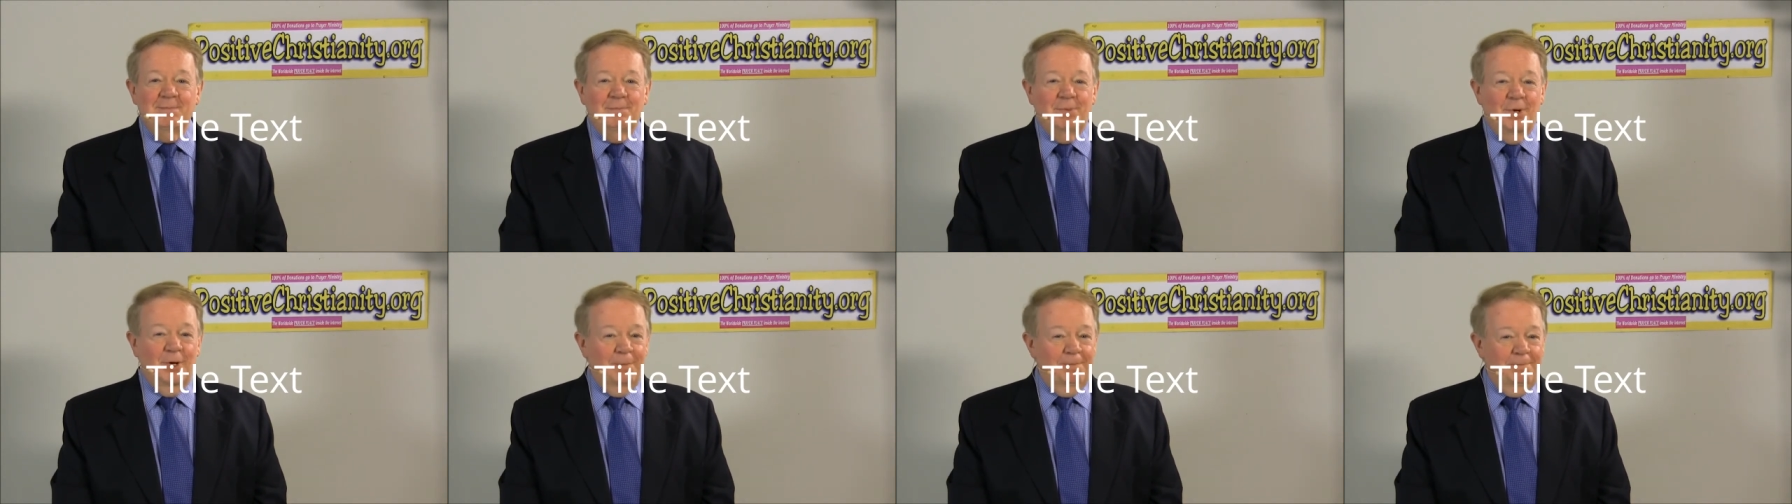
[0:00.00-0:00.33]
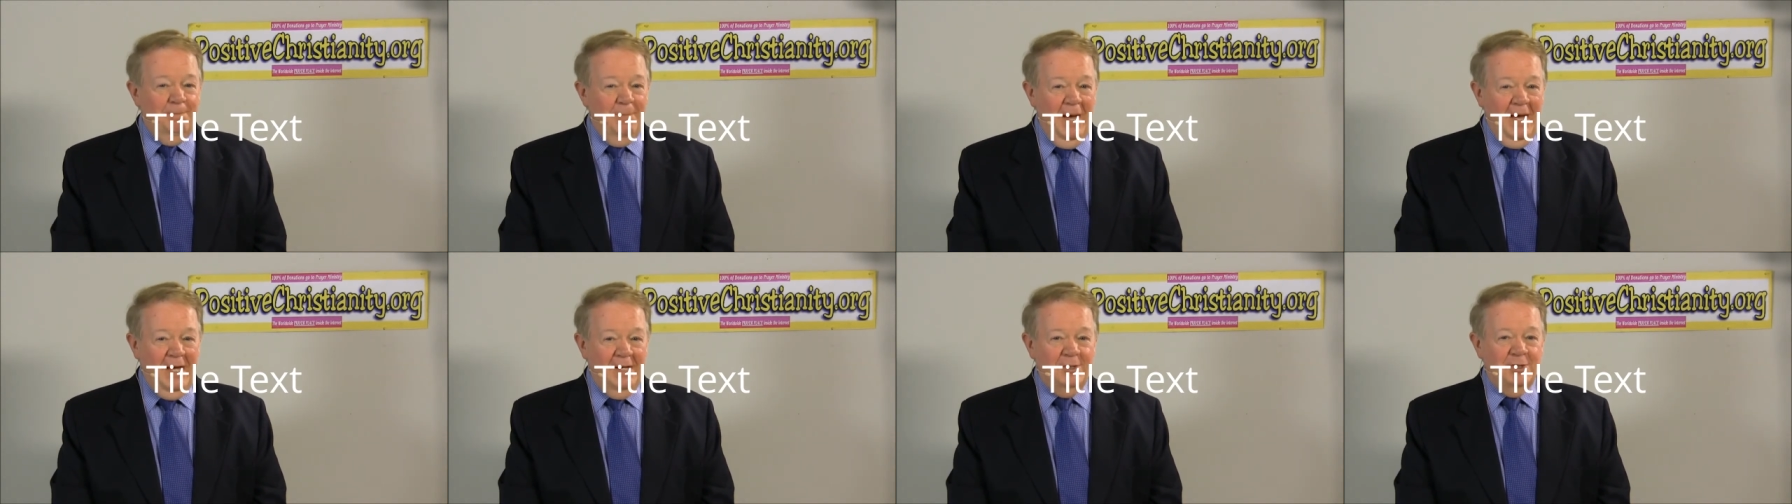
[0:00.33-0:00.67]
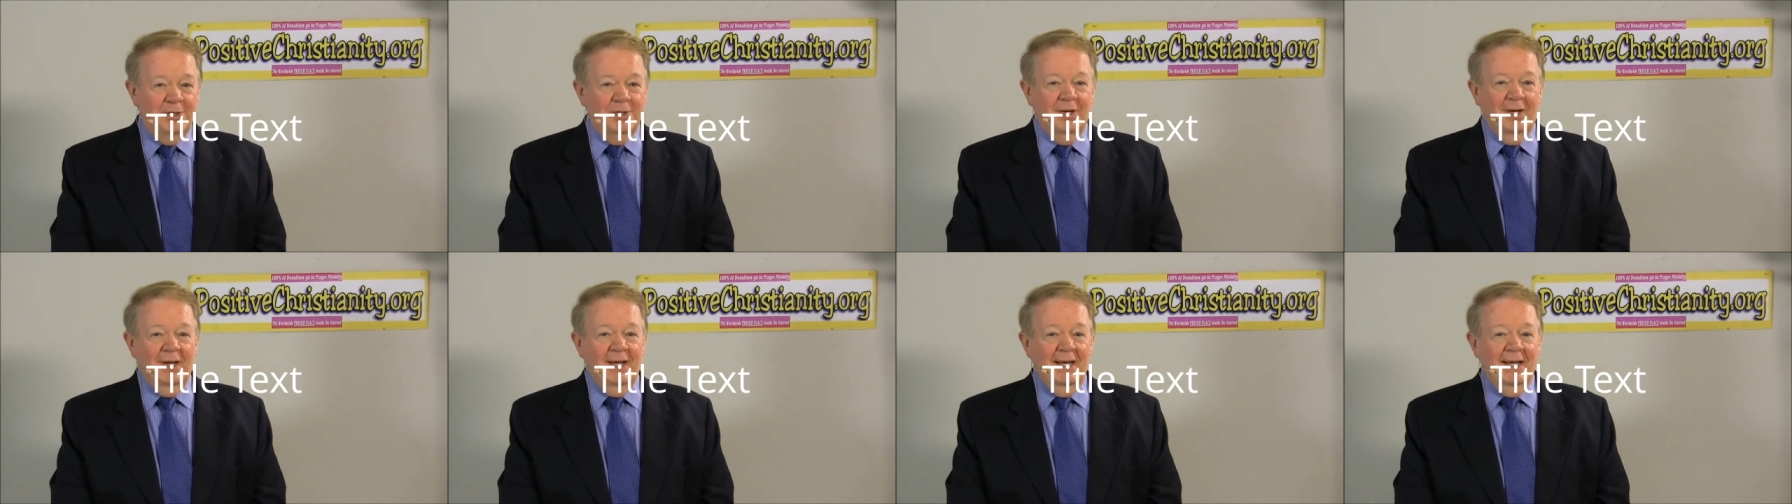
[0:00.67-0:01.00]

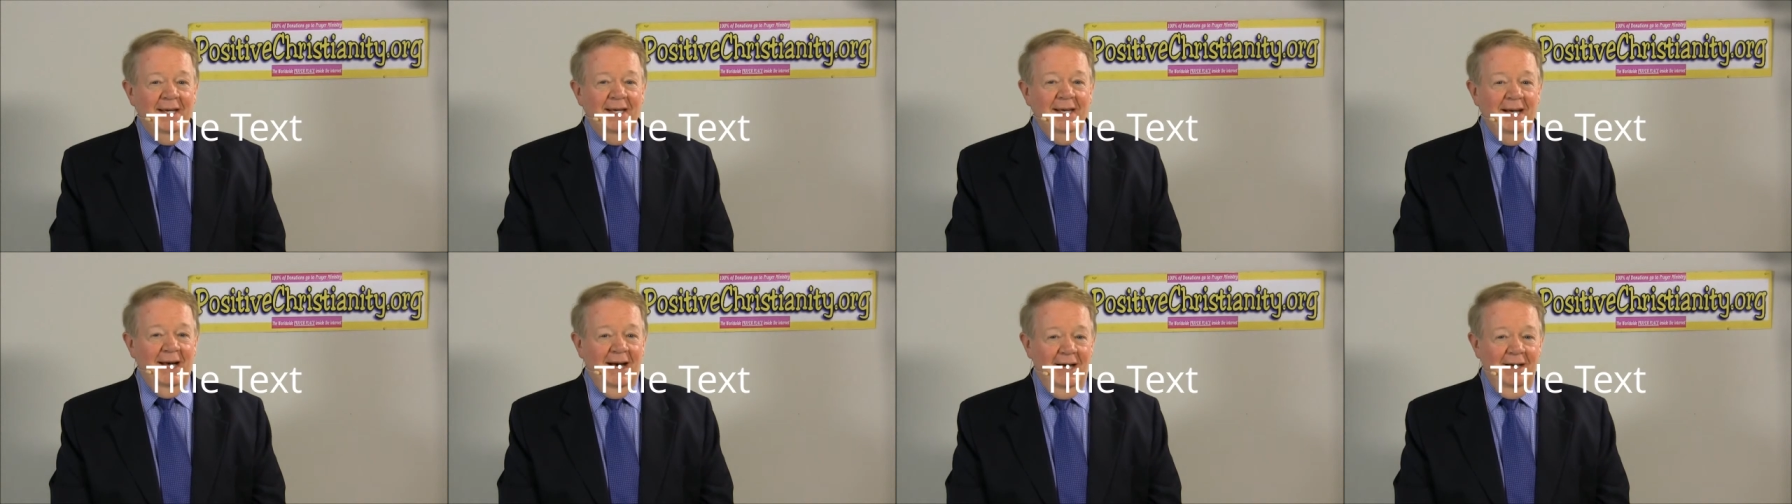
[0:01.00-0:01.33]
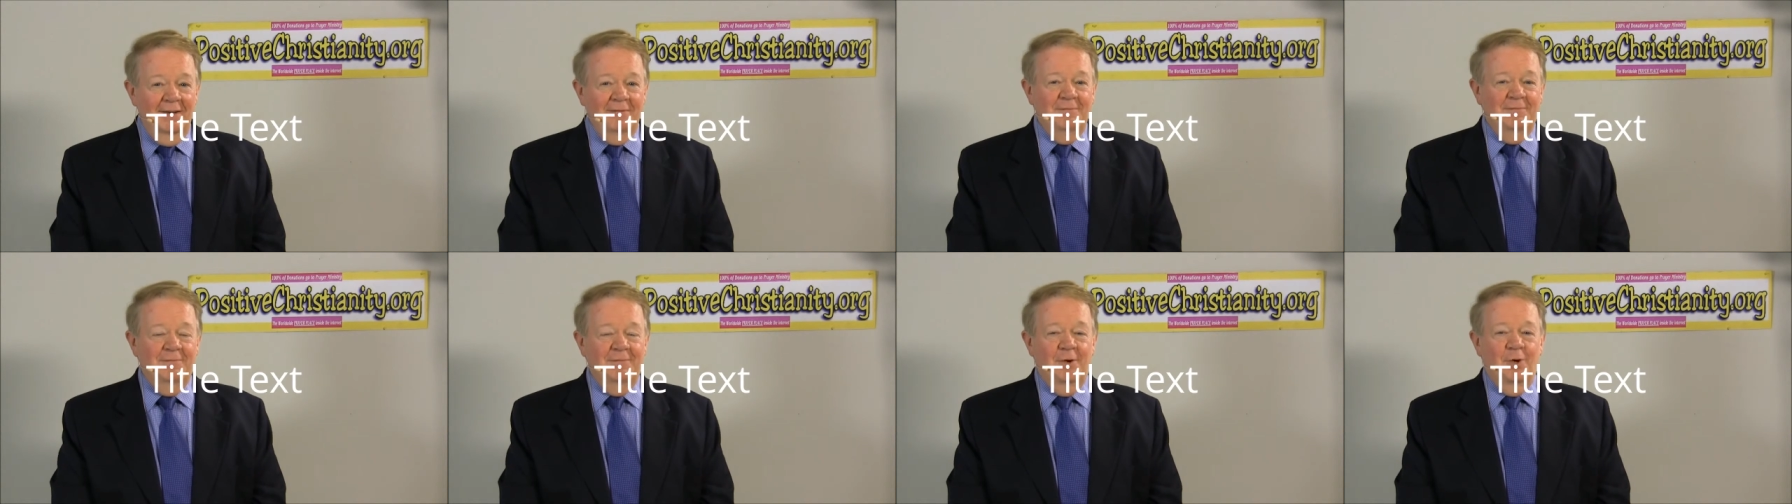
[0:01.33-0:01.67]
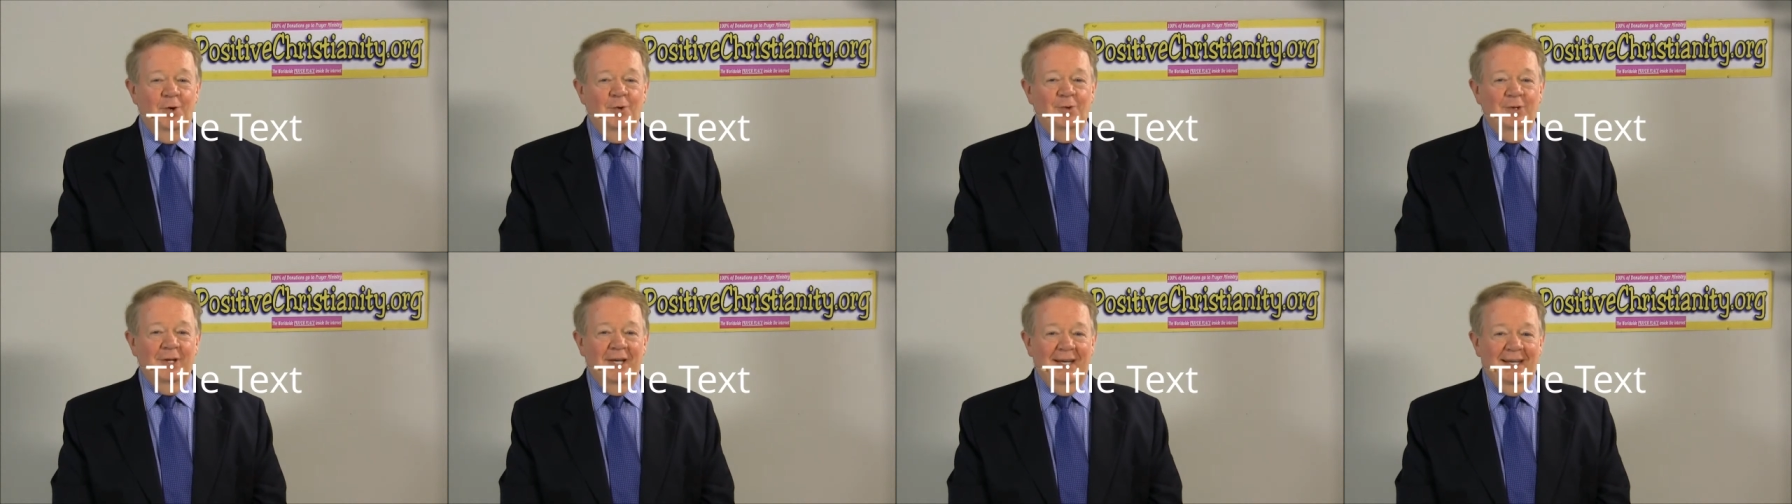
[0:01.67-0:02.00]
perpetually
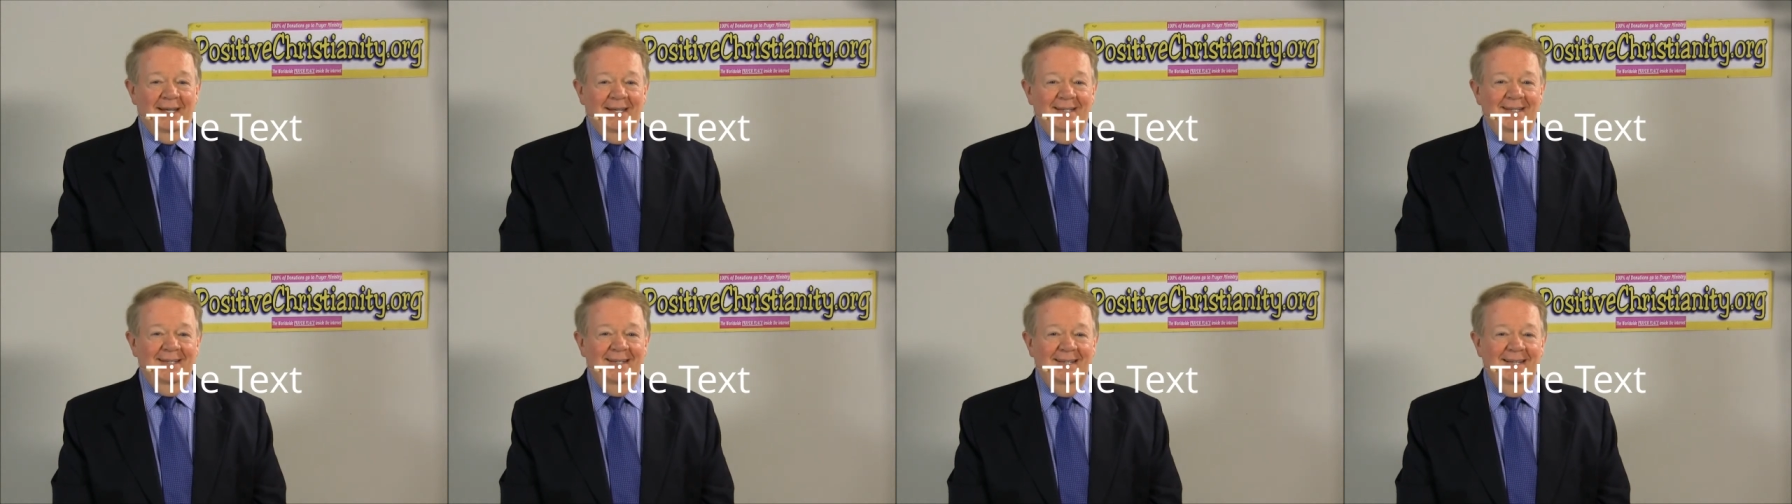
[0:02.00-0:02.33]
unfolding.